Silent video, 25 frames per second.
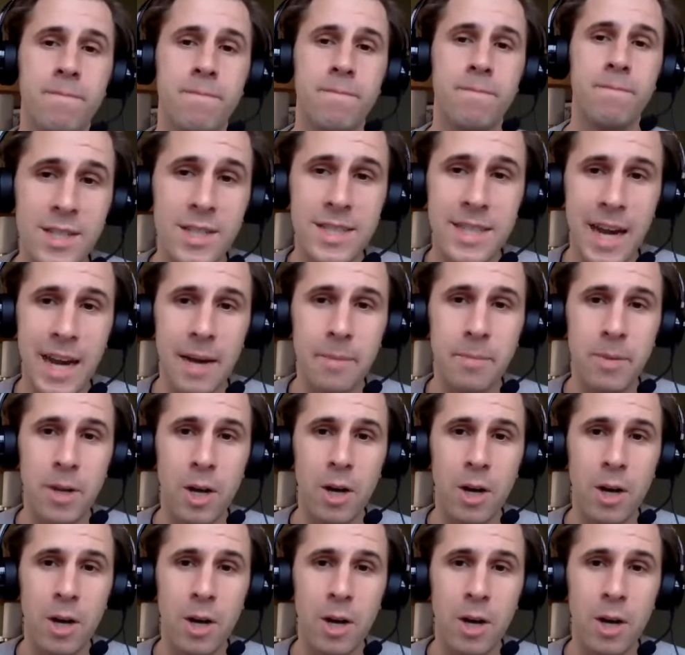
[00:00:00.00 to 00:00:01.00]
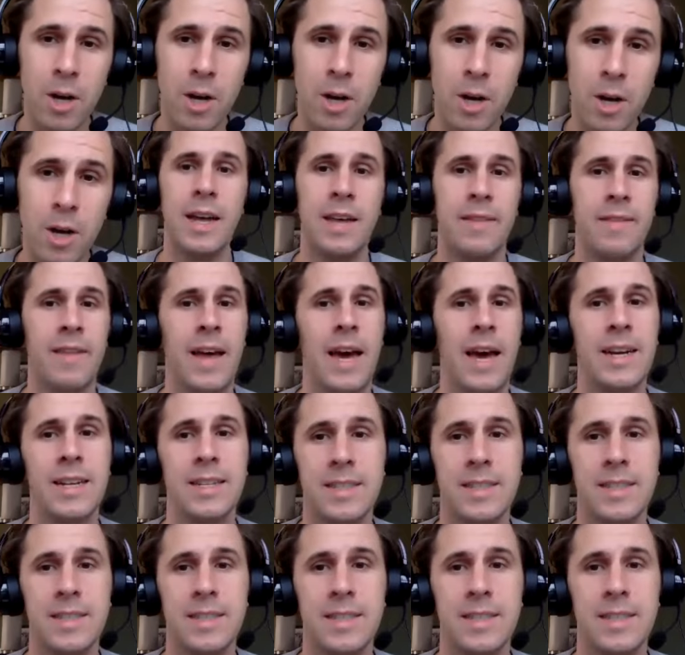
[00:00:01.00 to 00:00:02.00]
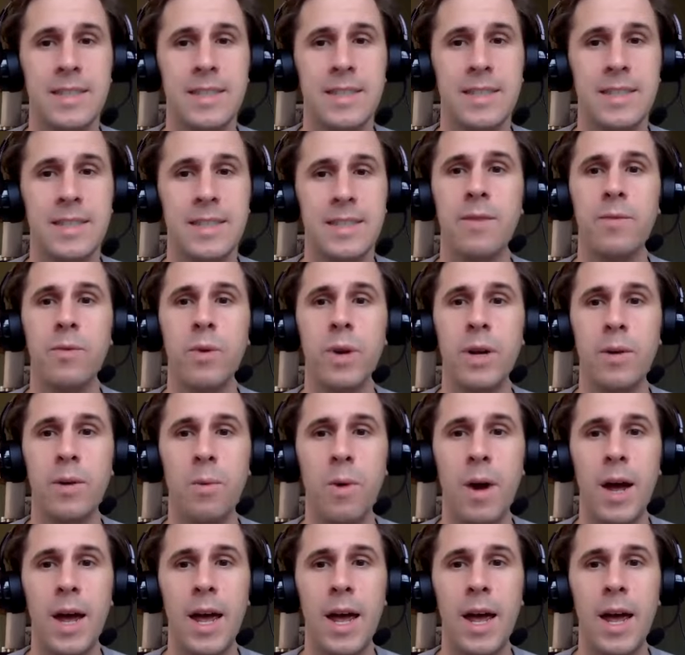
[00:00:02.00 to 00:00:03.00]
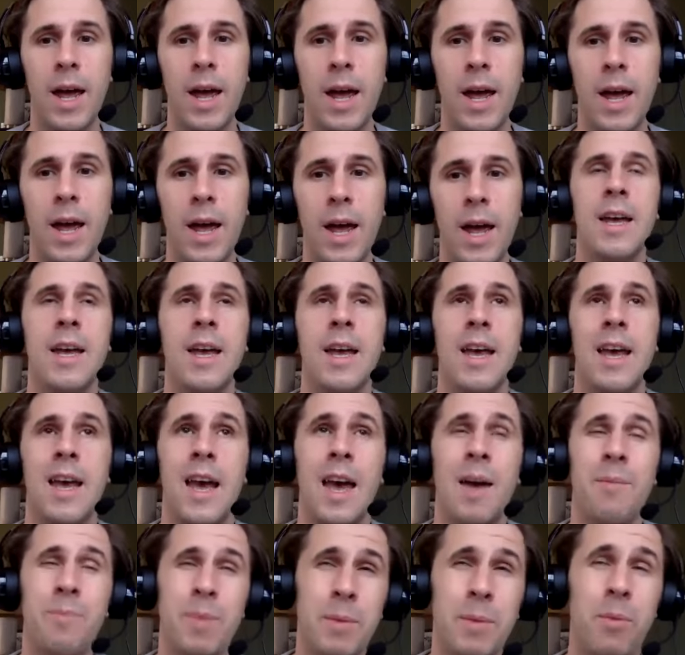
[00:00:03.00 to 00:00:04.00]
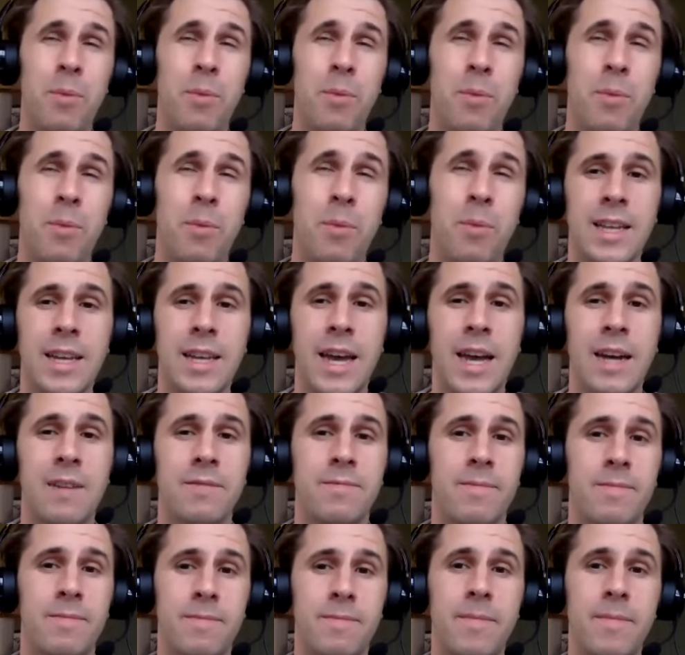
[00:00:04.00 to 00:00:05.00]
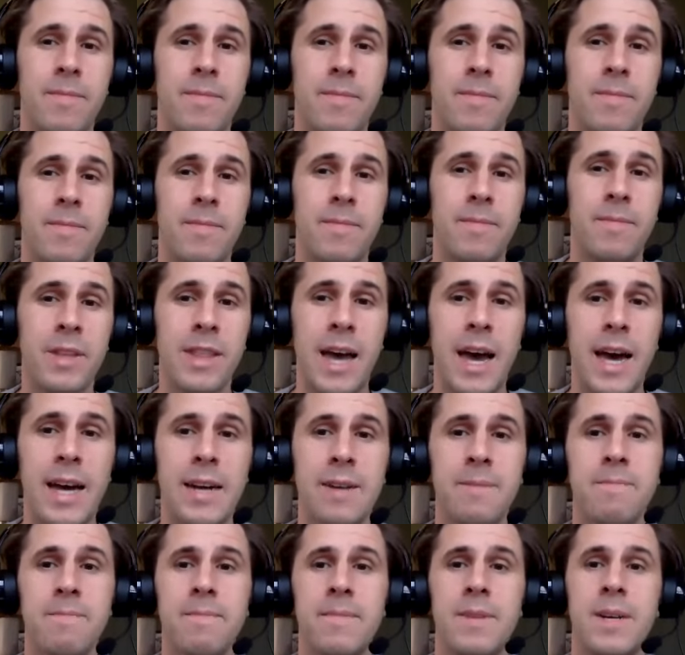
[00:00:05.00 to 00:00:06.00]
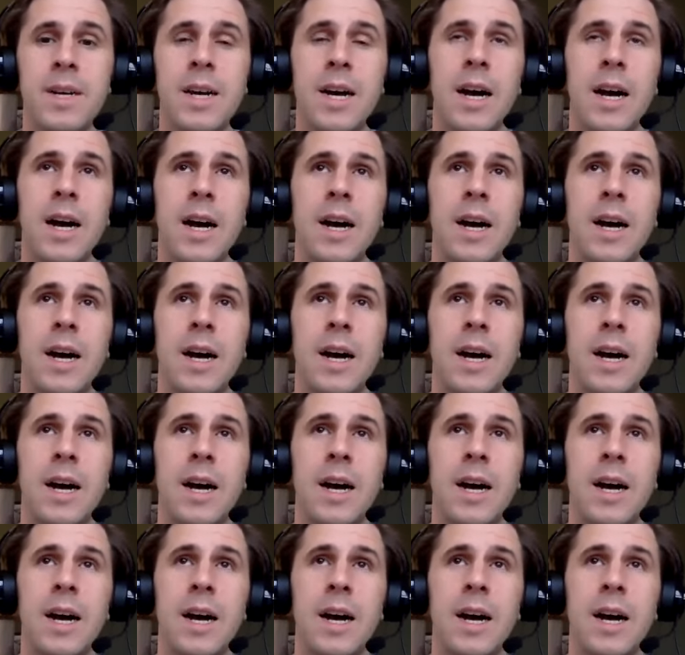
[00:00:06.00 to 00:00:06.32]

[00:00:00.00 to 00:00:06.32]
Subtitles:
Once the IPO fell apart and that incentive kind of went away, and people were frankly kind of upset with Adam,